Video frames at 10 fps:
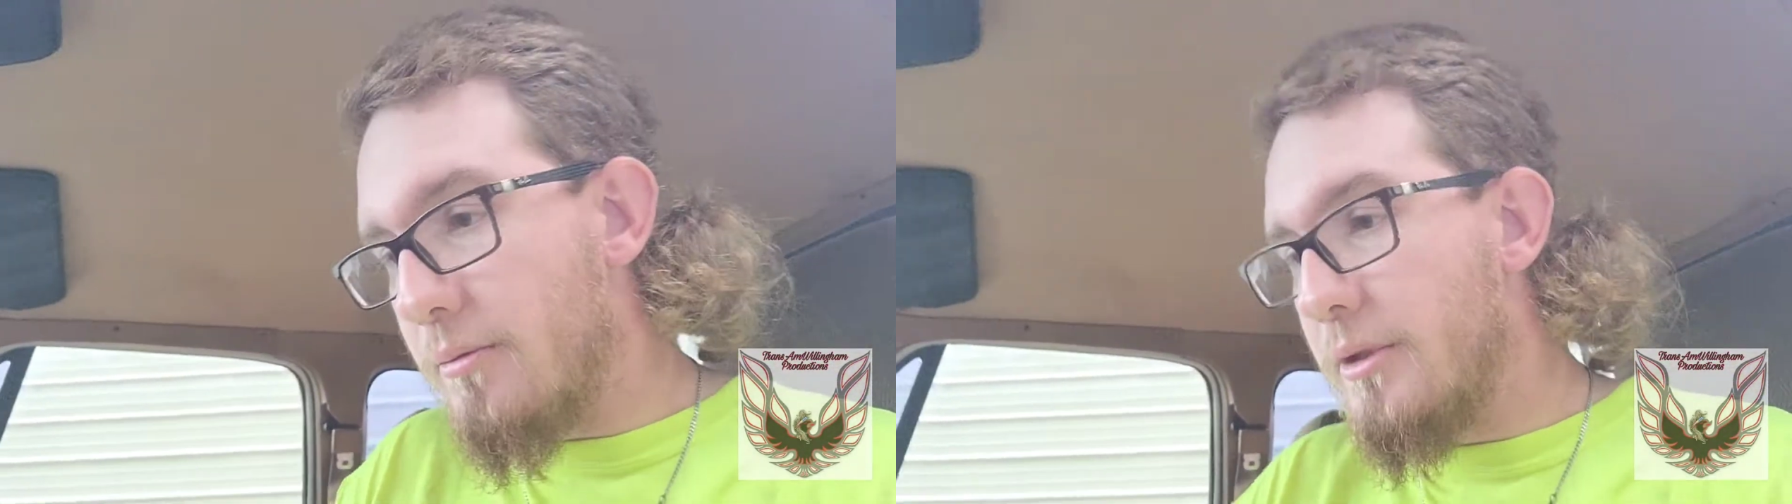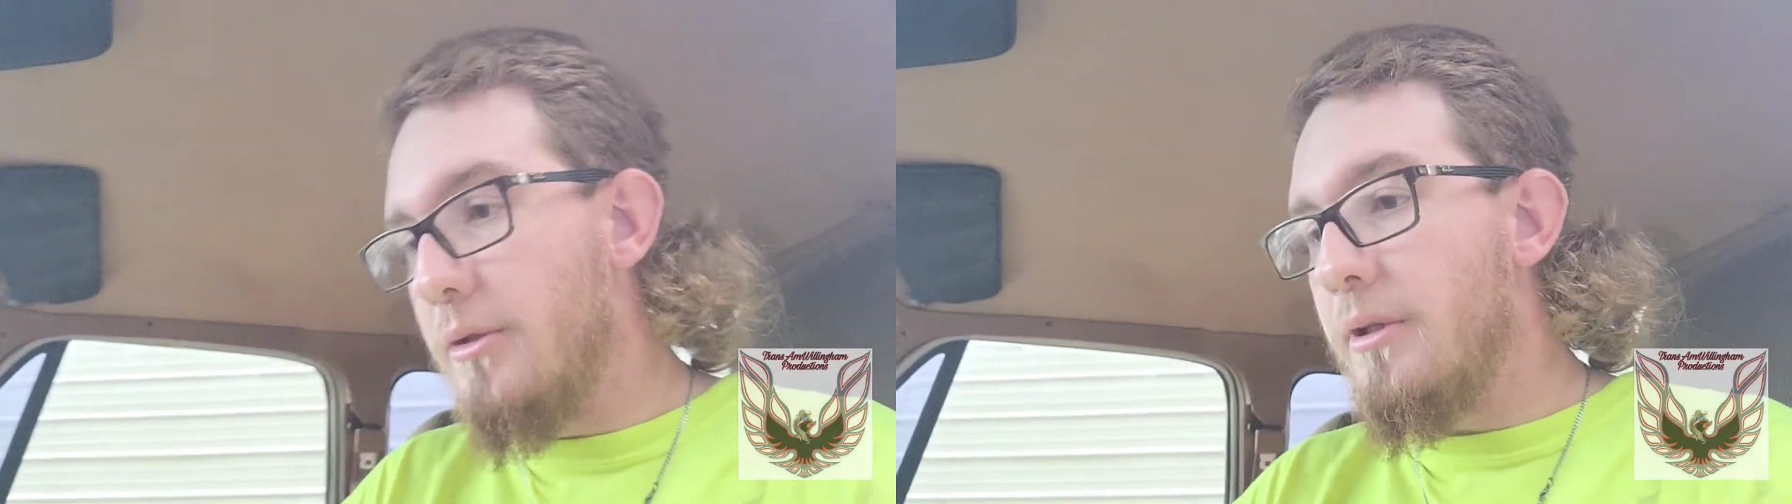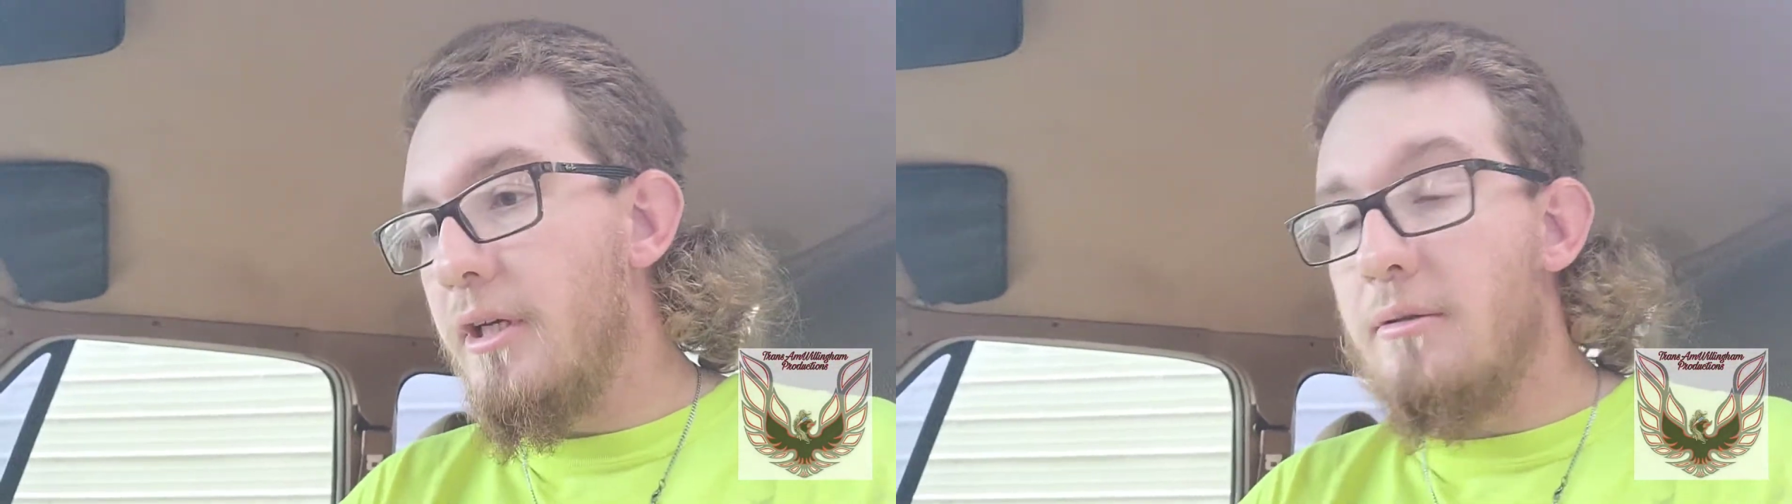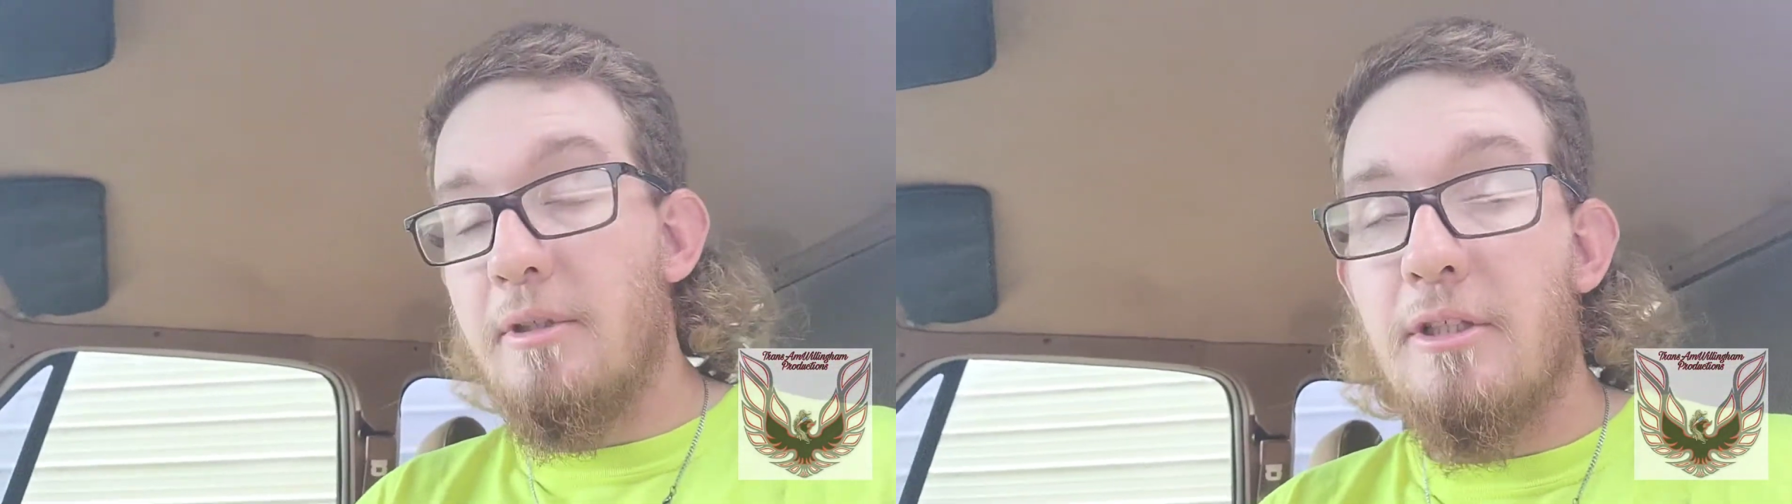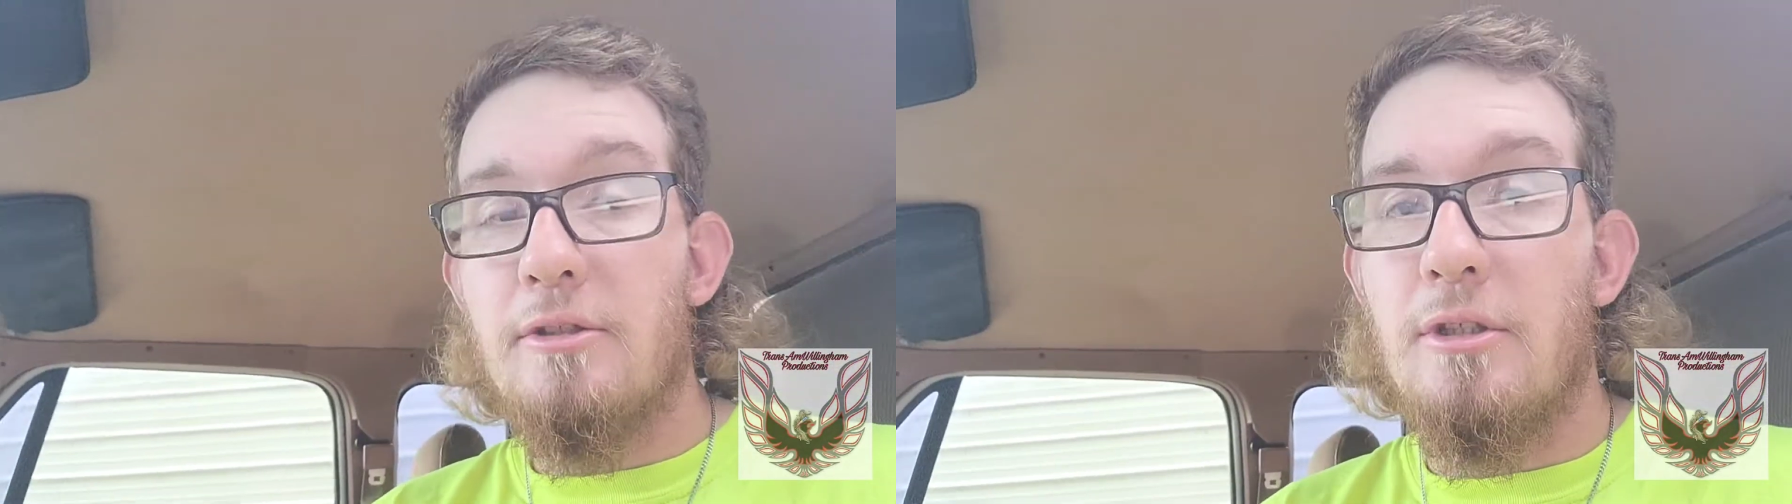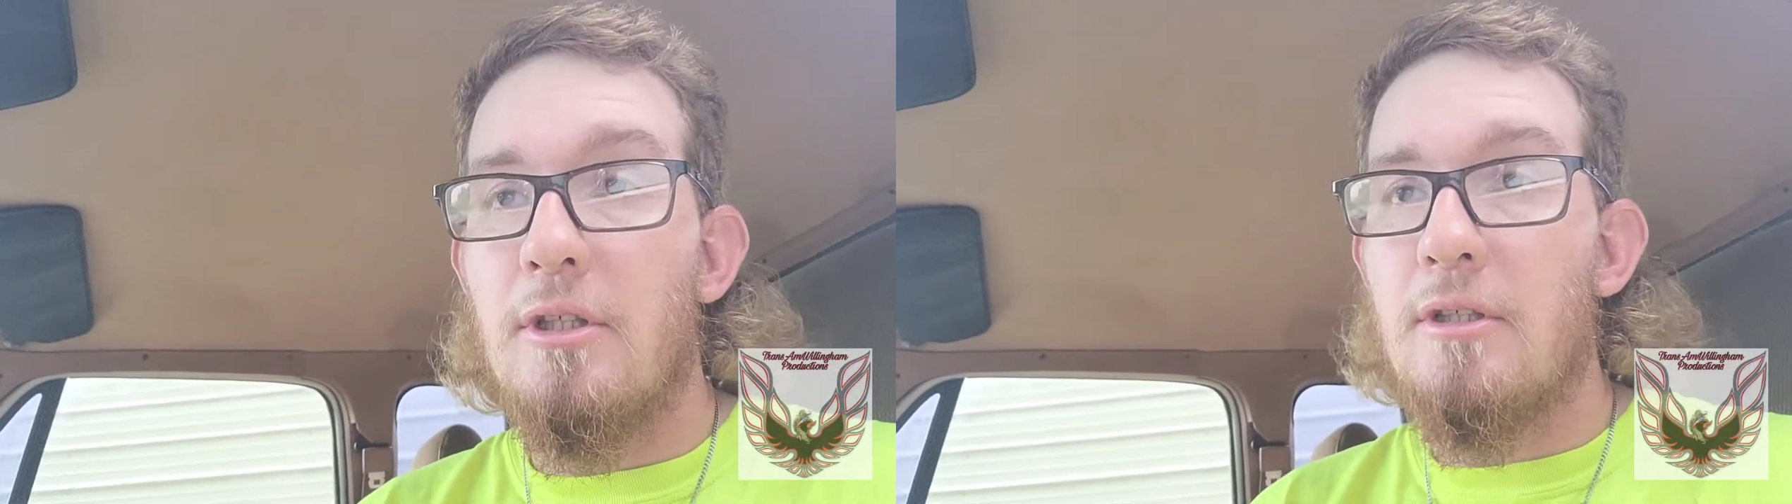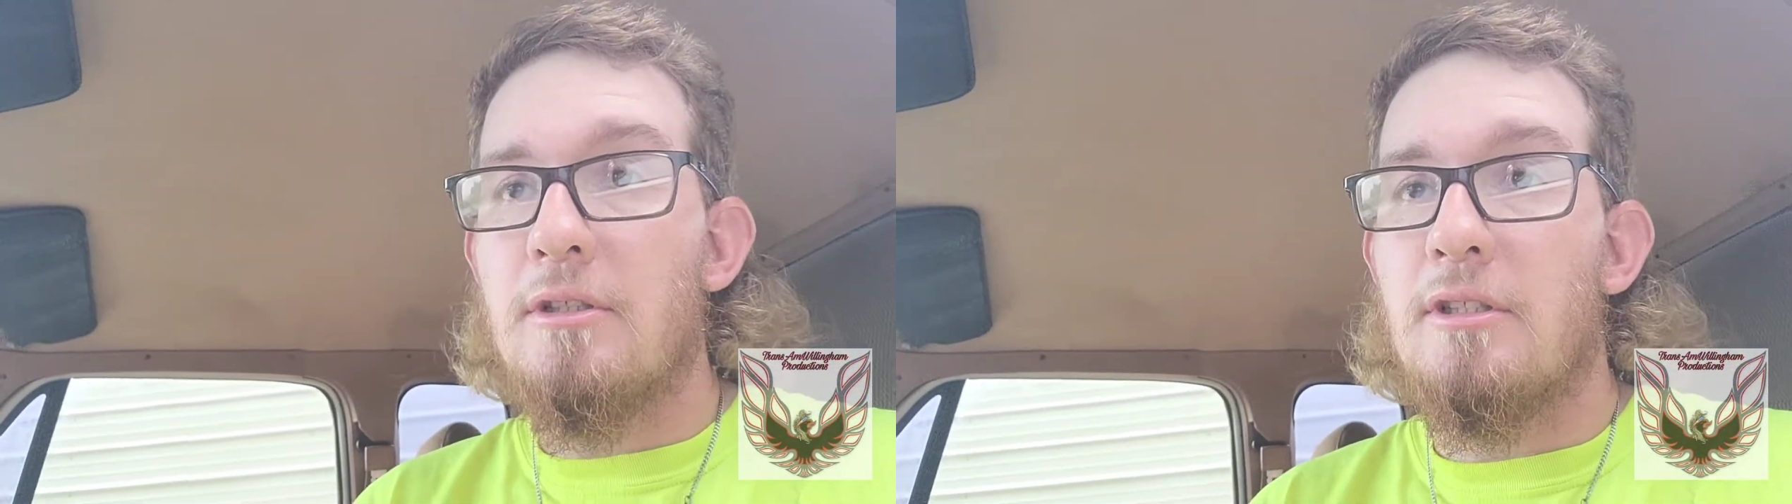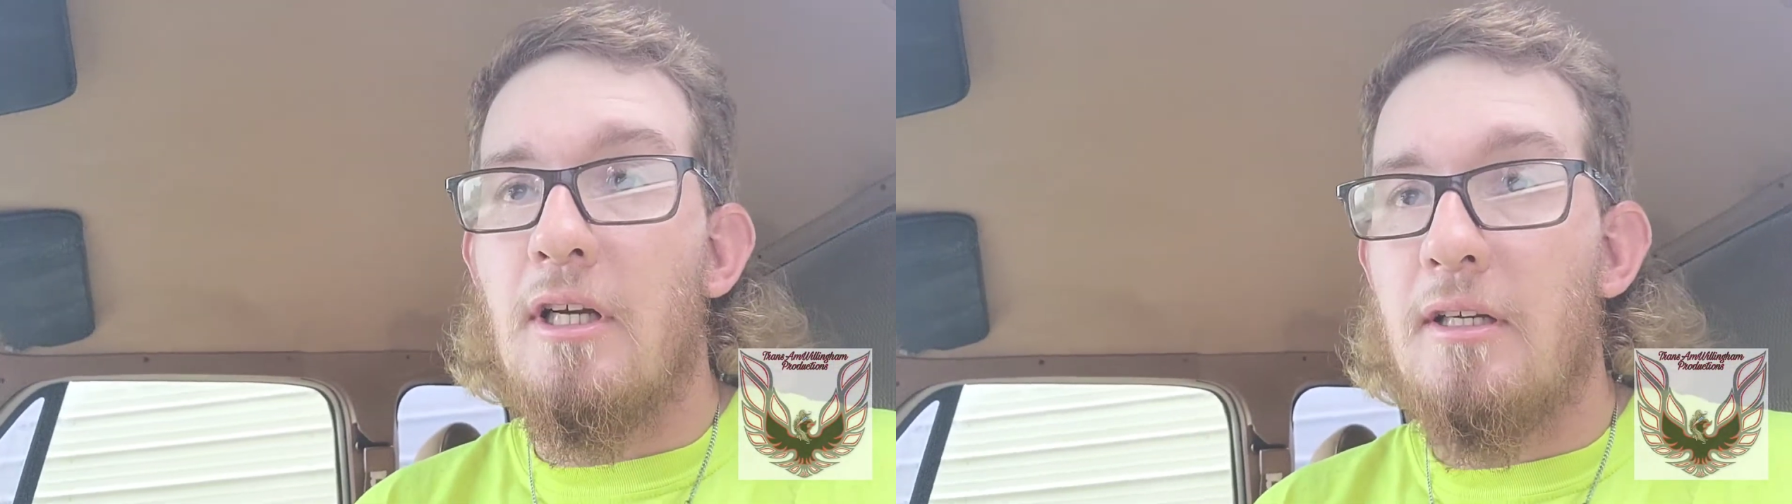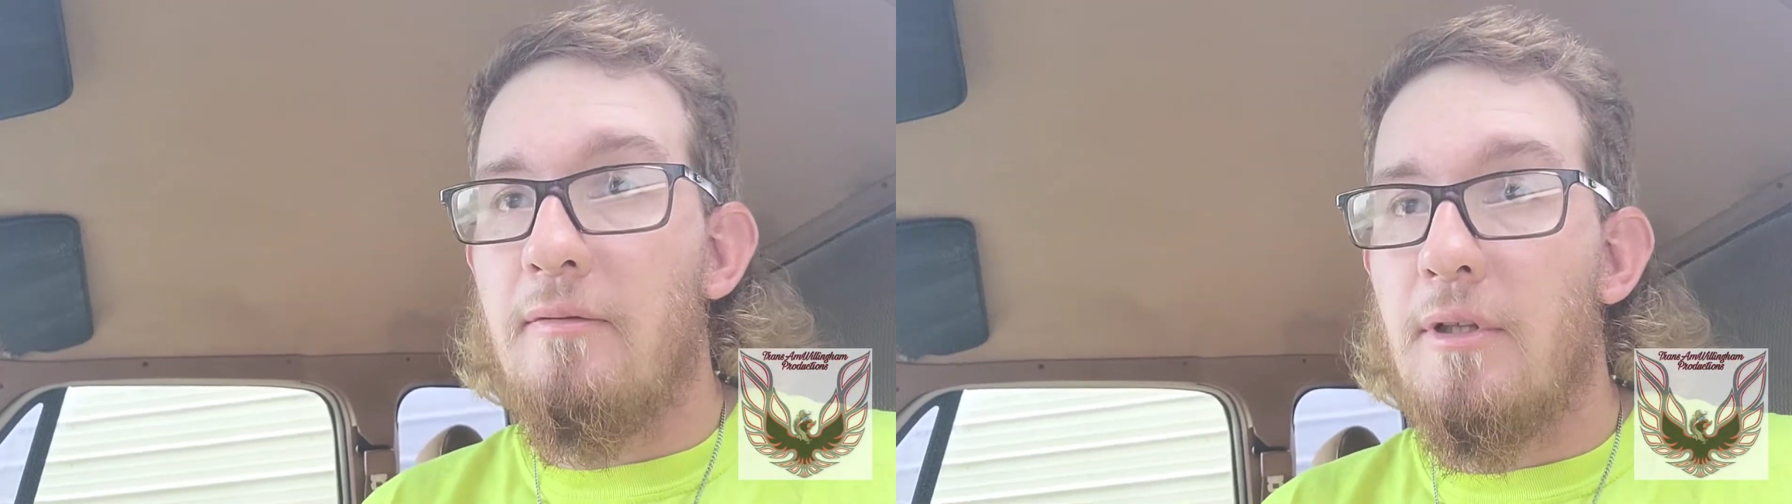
do that on these trucks, I have